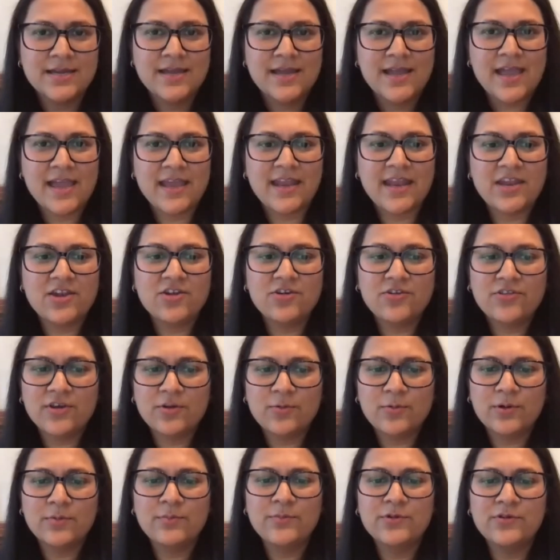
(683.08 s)
And I know that
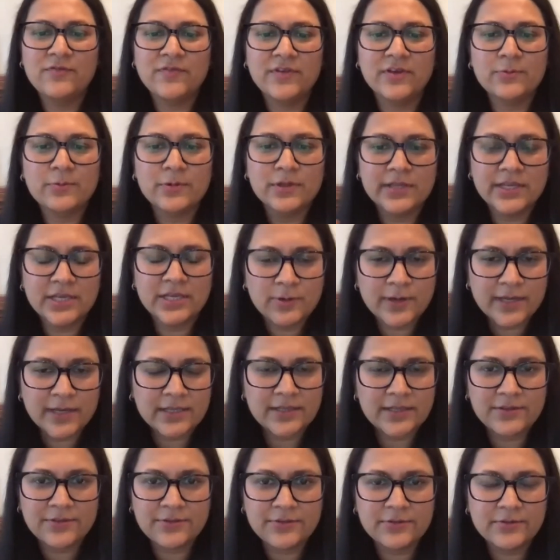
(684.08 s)
we're moving really
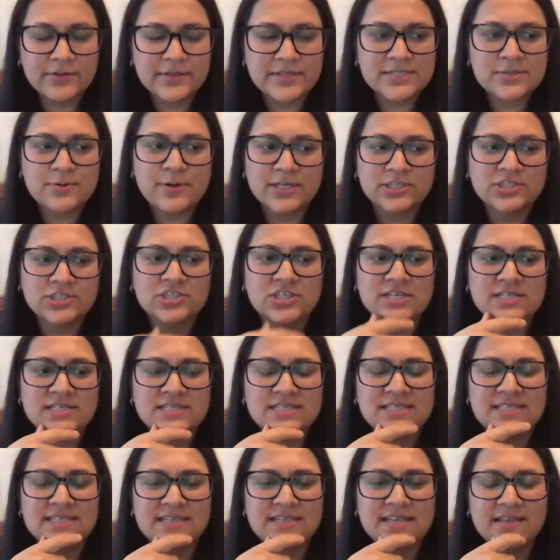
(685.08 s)
quickly through these
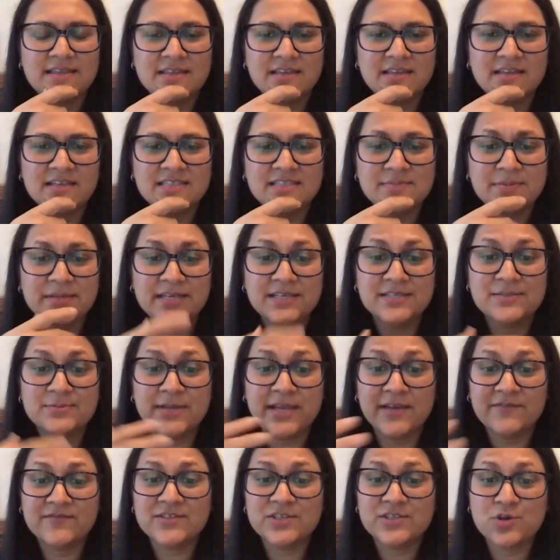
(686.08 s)
questions, and I think it's because we
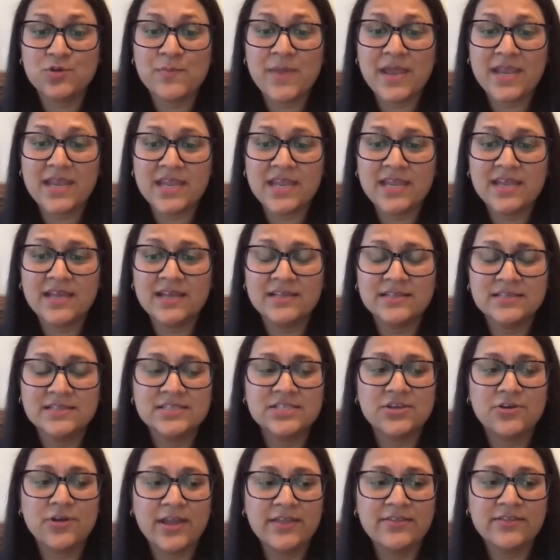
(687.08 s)
have so many. And
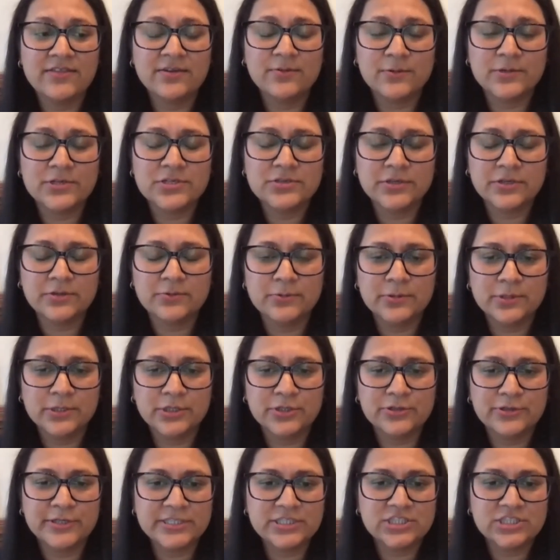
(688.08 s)
so I think we're doing a really
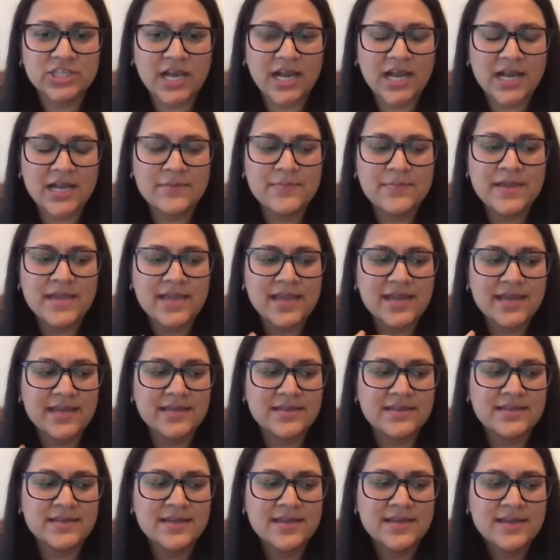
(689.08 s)
great job.
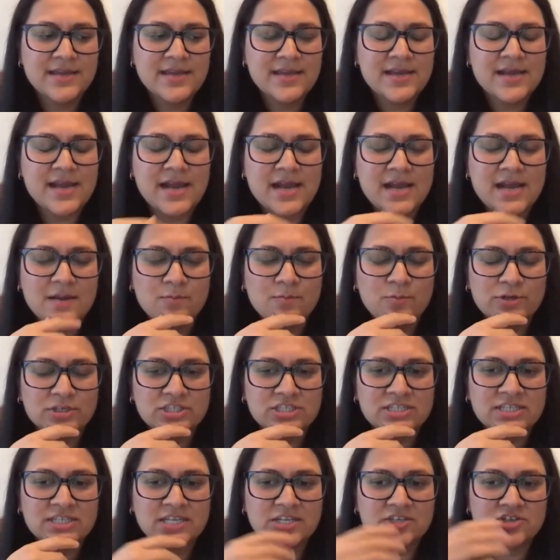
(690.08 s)
And we're
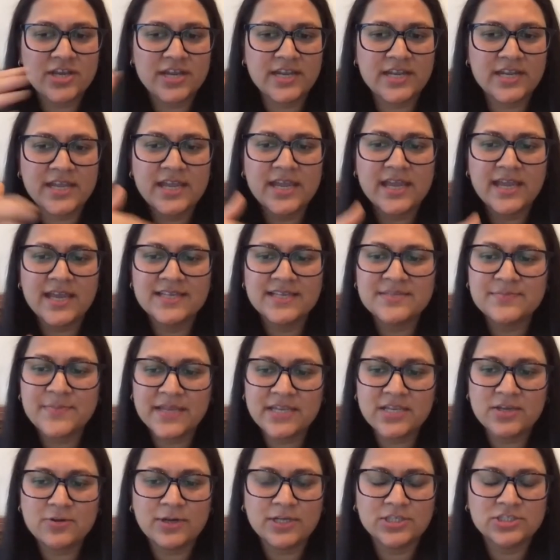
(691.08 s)
just going to try to hit as
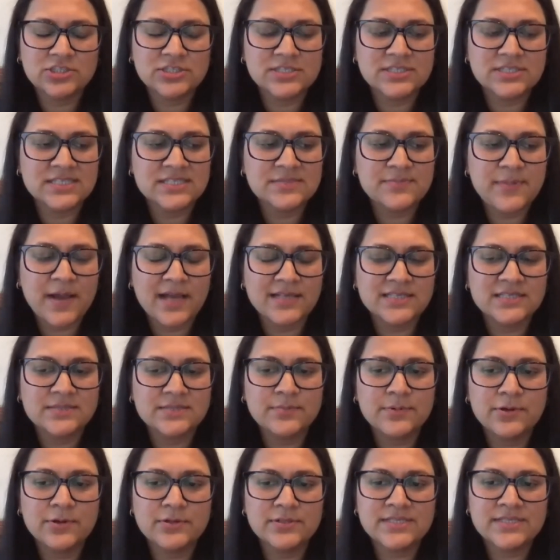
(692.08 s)
many questions as
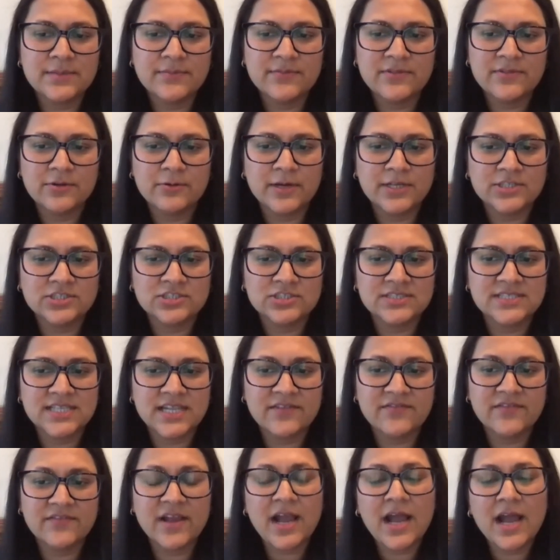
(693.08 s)
possible. Some of the questions that
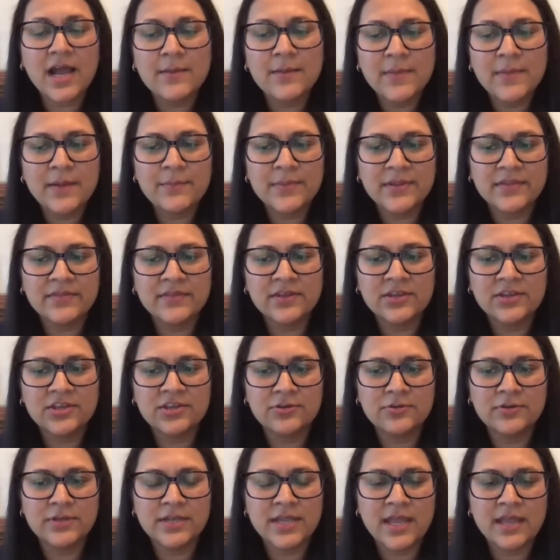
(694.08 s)
have come up in the
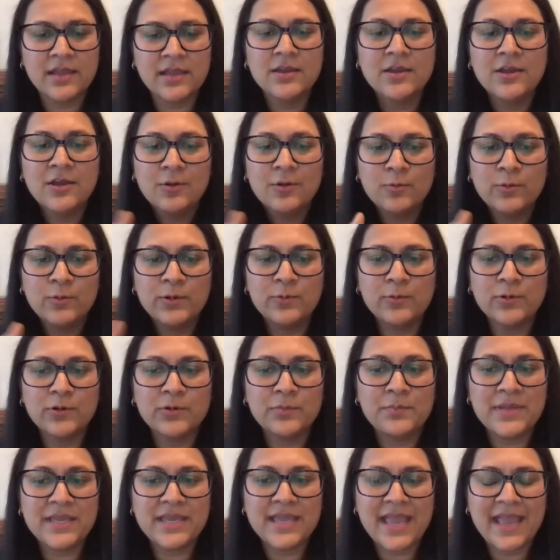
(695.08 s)
Q&A, we will
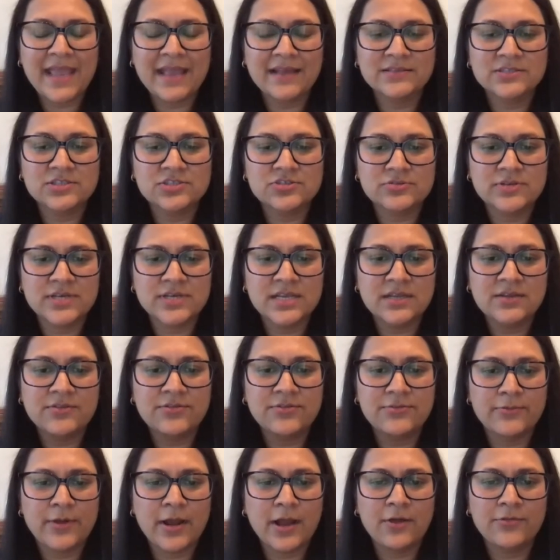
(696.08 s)
be answering
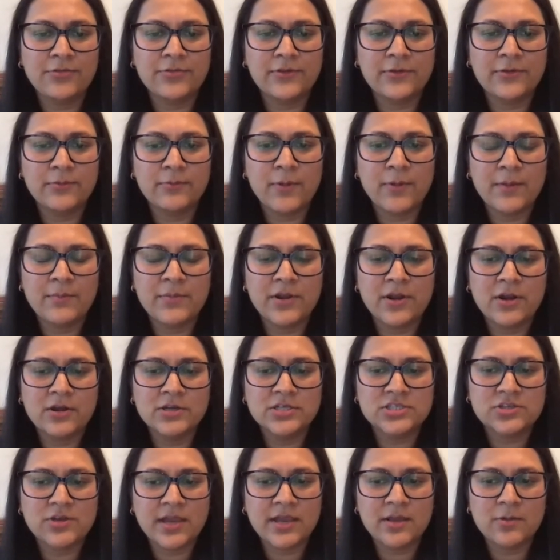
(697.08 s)
throughout the webinar.
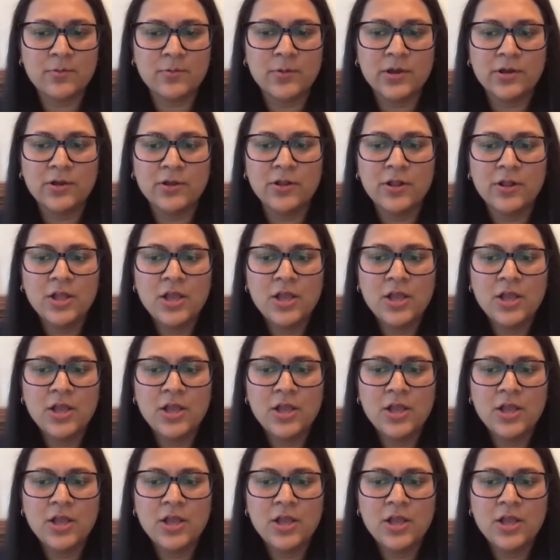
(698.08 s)
So I will